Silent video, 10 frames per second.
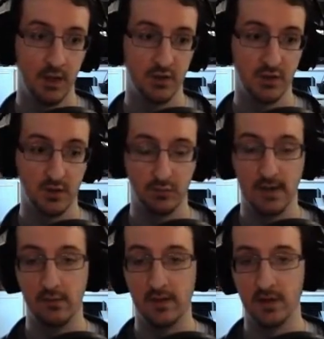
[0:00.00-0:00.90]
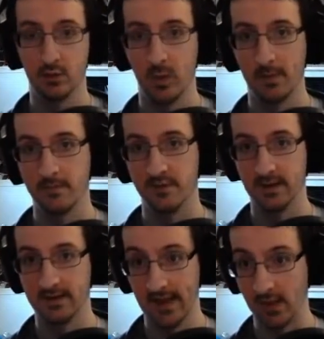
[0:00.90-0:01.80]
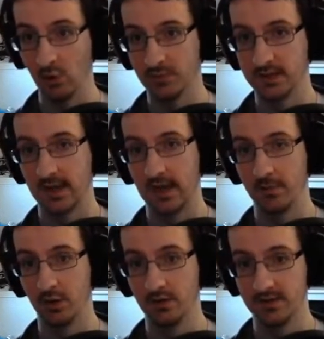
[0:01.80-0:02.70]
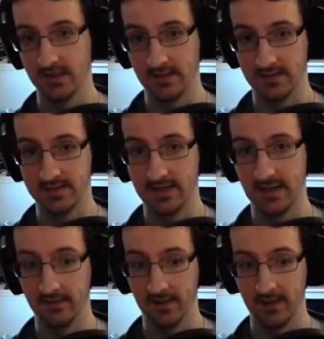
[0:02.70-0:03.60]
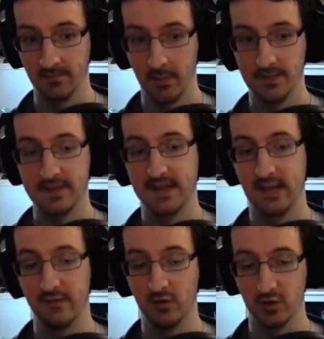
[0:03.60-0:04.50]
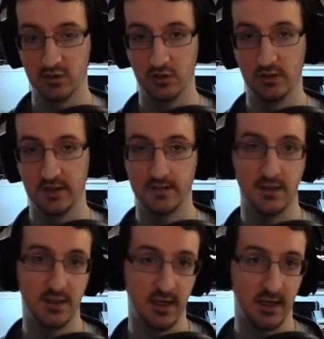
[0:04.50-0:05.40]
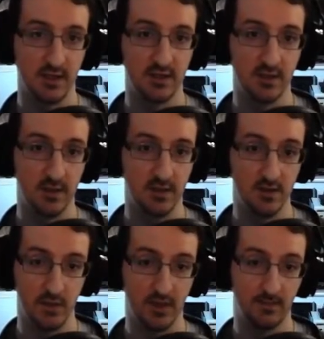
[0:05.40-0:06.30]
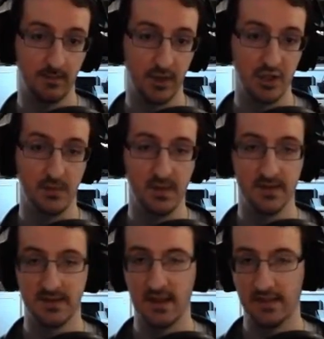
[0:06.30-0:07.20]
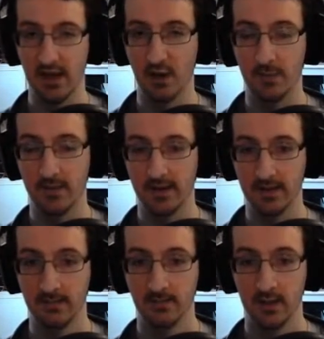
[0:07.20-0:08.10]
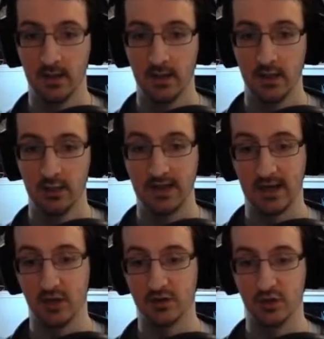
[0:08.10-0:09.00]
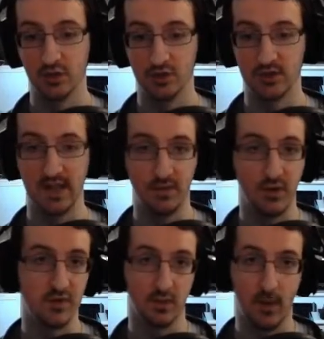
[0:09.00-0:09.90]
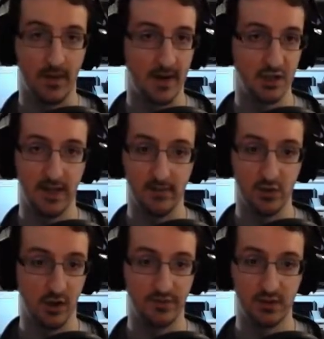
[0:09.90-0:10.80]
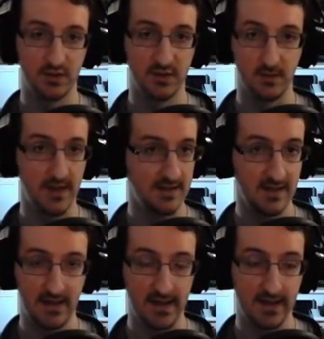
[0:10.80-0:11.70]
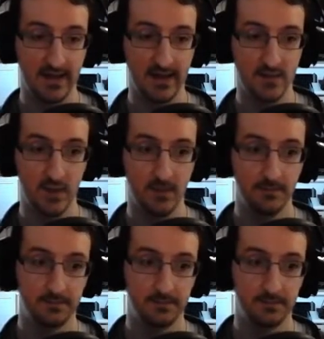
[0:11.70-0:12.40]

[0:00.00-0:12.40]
So it's a really, really good weapon for getting up to high points and staying there, particularly if you've got a slow landing charge learned as well, because you'll be able to stay in the air a bit better. You can also just keep using the weapon action every so often to maintain your air height as well.